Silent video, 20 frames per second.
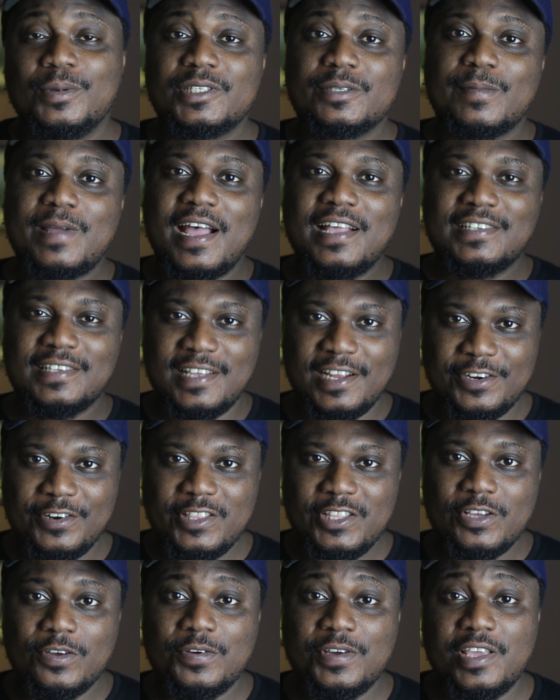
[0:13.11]
up guys, Henry
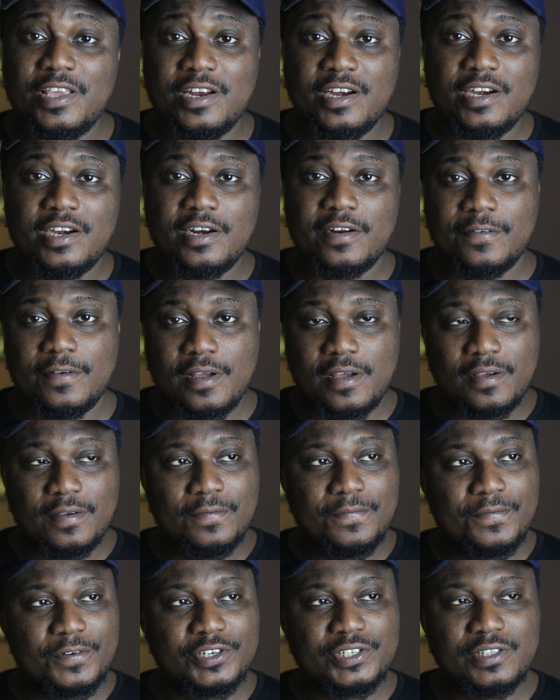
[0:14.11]
here.
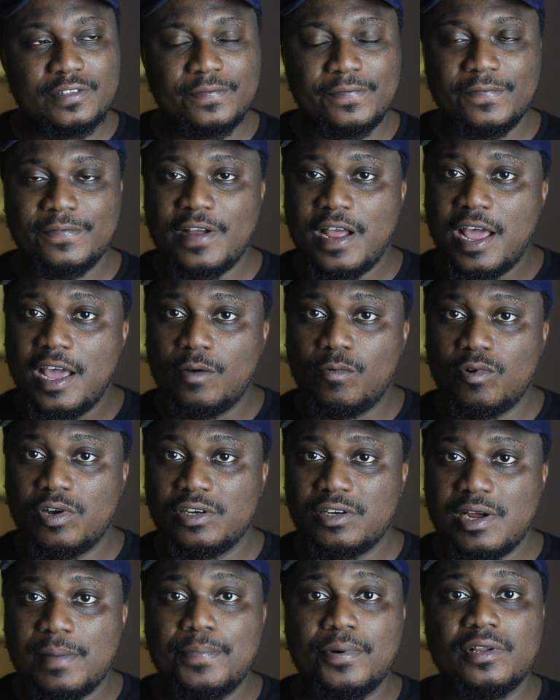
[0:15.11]
First off, I want
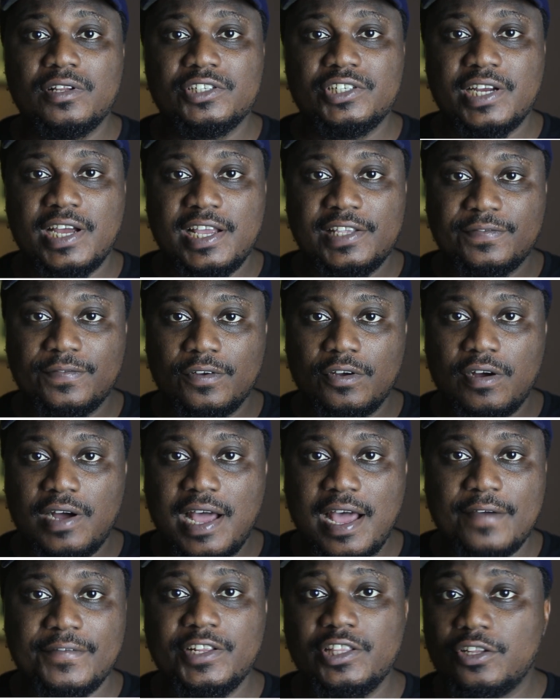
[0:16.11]
to apologize for
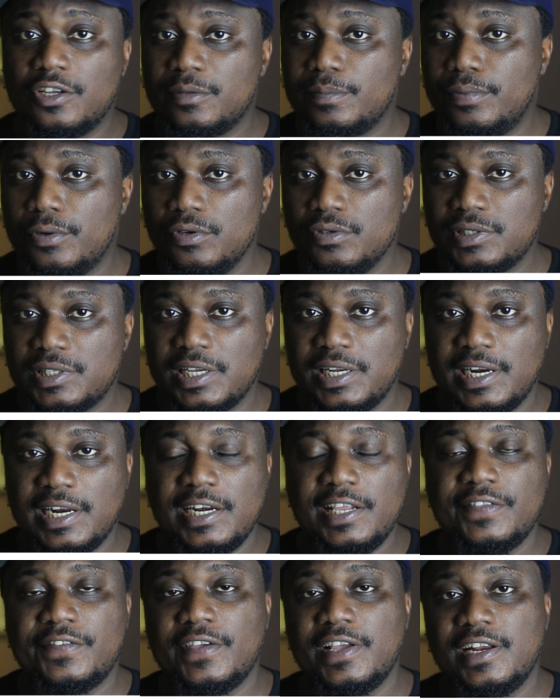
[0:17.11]
having not posted
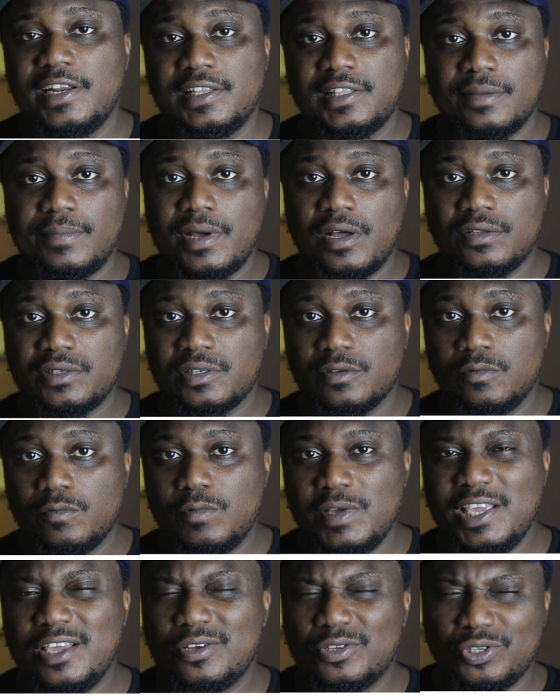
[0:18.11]
anything in about a
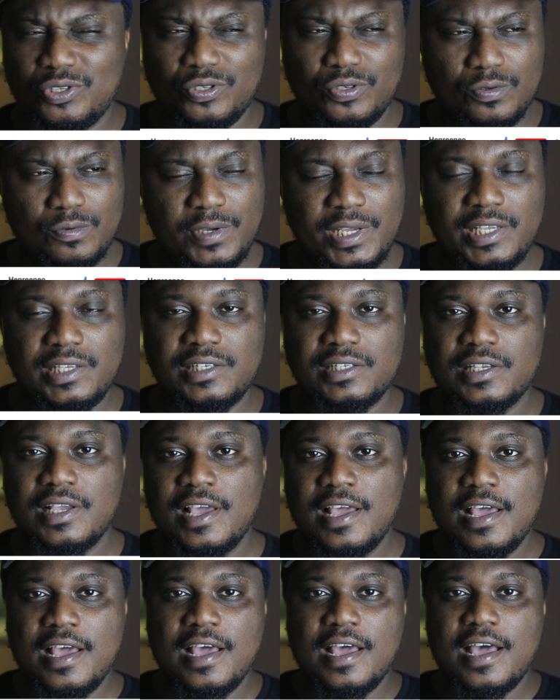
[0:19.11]
week or 2 weeks.
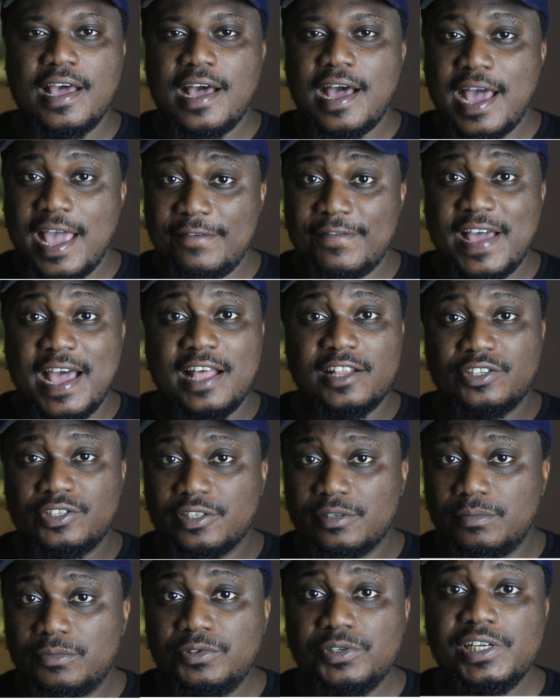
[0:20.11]
I've had
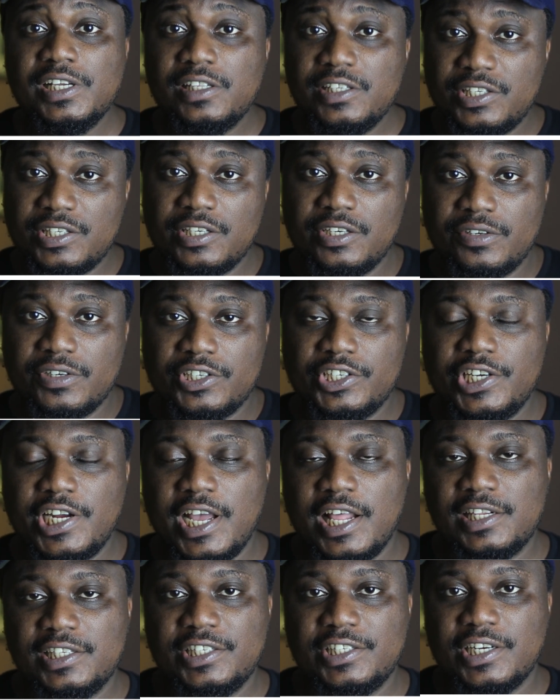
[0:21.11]
some really serious
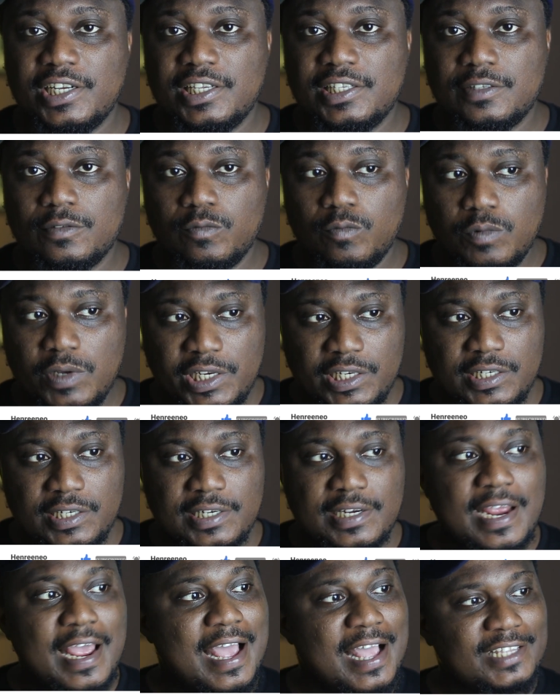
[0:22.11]
challenges
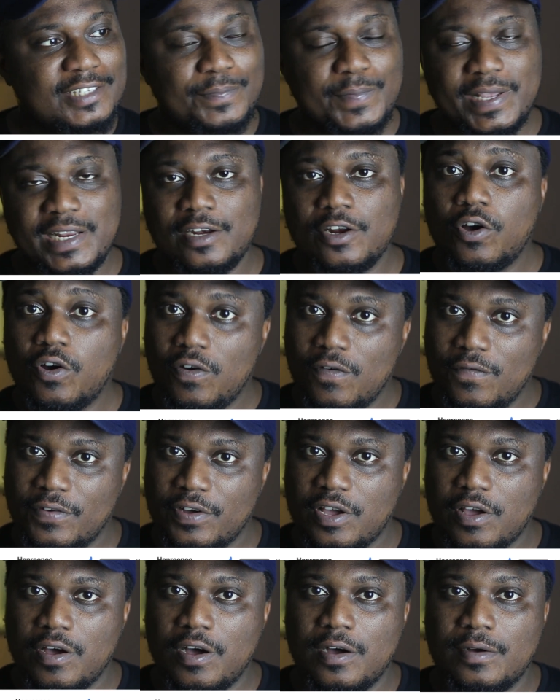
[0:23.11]
which has been
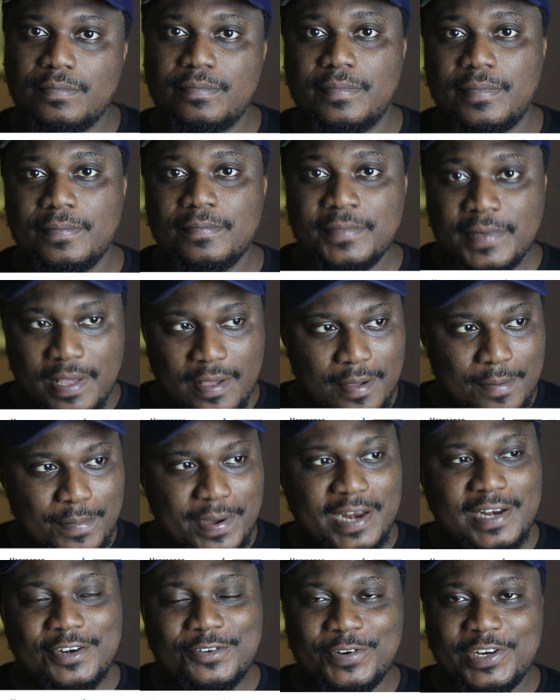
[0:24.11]
overcome
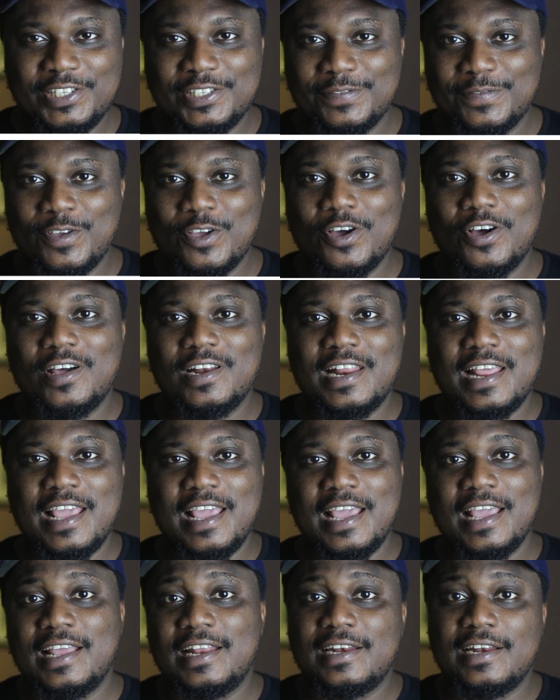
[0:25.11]
by the grace of God,
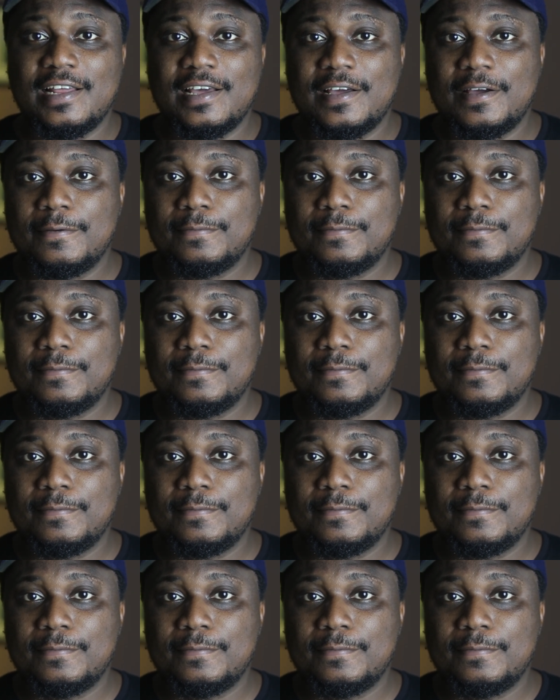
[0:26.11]
and